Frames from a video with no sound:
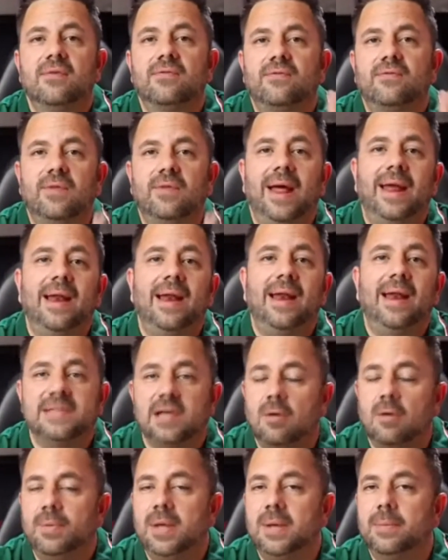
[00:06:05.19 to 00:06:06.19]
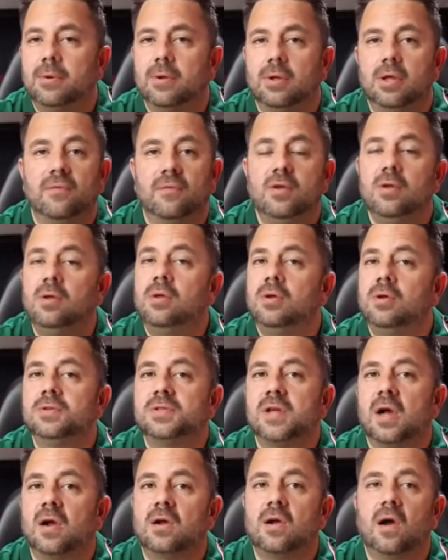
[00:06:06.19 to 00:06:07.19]
flat out tell people, if you use
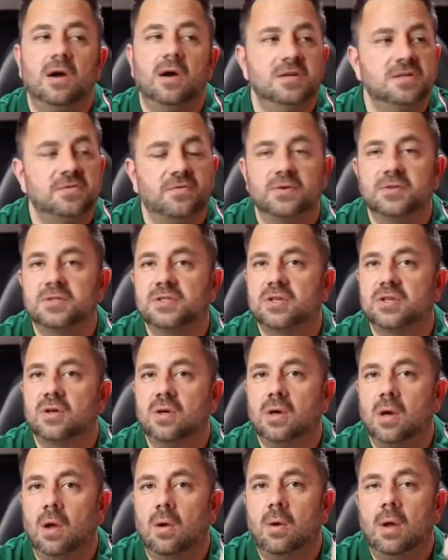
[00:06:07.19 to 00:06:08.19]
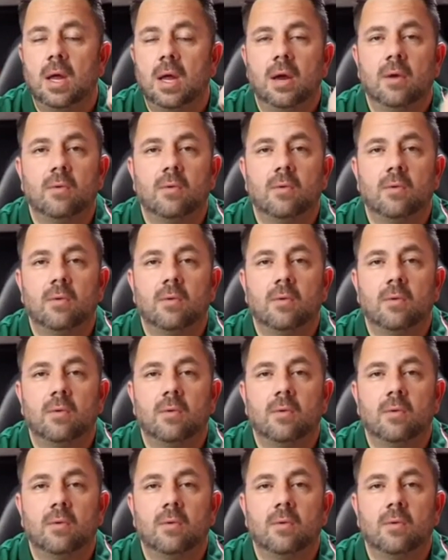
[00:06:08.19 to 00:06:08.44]
our cars for Turo,